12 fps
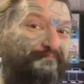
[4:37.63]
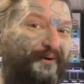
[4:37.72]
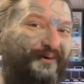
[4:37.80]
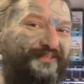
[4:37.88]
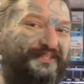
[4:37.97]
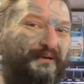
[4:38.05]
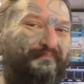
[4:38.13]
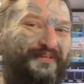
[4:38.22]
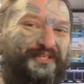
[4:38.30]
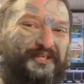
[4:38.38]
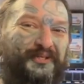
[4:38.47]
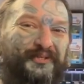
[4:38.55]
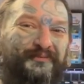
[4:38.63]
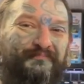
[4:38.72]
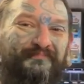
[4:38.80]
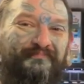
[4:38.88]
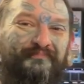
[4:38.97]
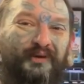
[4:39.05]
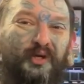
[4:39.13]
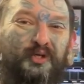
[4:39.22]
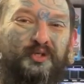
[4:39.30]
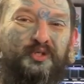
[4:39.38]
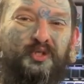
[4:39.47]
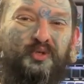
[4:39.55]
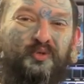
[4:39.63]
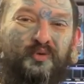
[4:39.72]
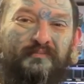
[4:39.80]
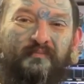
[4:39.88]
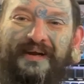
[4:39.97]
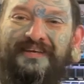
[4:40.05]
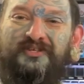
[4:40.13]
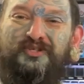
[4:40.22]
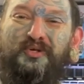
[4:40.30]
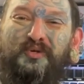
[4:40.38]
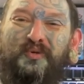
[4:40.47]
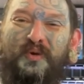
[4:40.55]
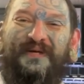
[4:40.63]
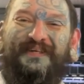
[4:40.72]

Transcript: box number two. Two, wait, two.